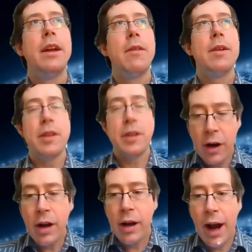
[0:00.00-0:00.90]
there was a
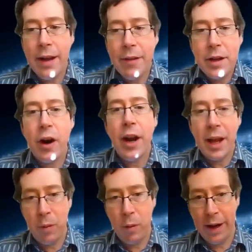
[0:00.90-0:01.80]
kind of a
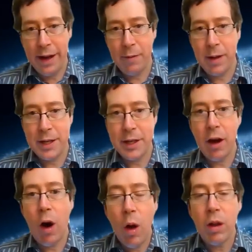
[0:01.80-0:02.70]
turning point in which
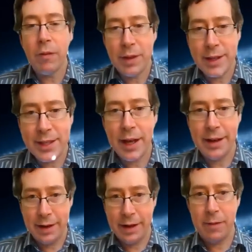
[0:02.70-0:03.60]
all of the
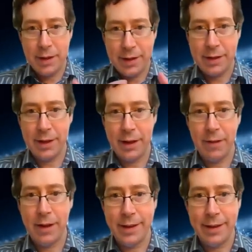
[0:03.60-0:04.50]
sudden there was there
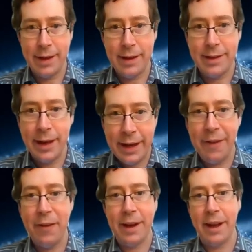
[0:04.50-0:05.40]
was a
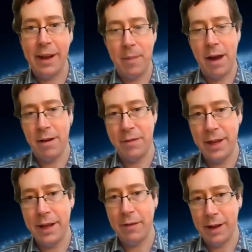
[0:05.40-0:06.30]
significant amount of
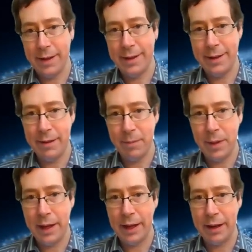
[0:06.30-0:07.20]
sequence
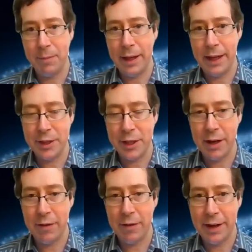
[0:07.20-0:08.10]
being being
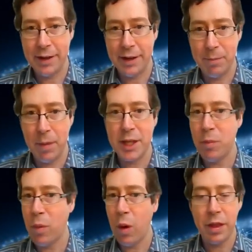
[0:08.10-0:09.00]
generated,
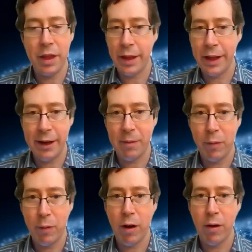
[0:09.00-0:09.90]
much more than the year
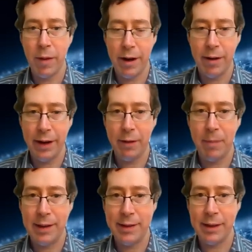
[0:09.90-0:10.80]
before, where you
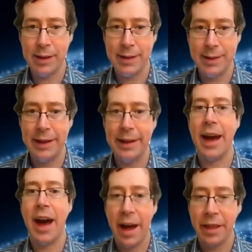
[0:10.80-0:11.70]
basically said,
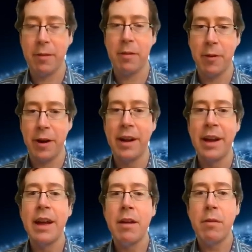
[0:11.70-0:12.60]
yeah, there were
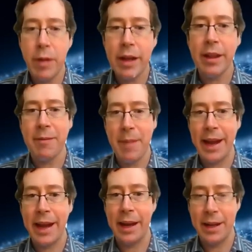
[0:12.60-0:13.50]
really
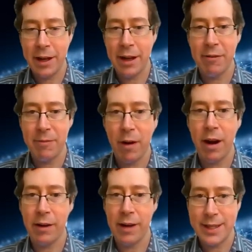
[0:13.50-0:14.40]
making a ton of
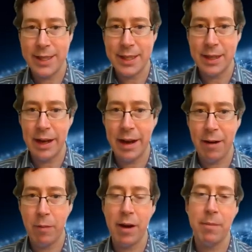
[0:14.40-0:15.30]
progress
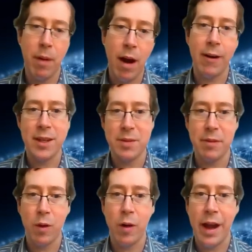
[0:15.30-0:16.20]
uh, where progress
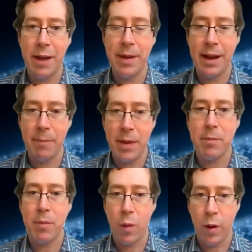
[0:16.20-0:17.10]
before had been a
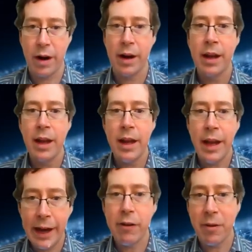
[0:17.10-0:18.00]
bit more
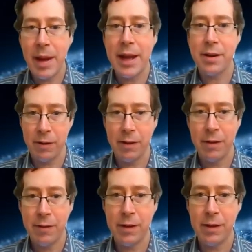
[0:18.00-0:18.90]

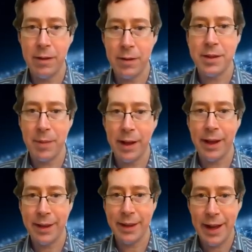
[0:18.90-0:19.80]
incremental or, or something
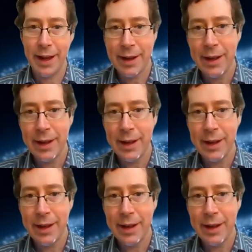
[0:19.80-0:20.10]
like that.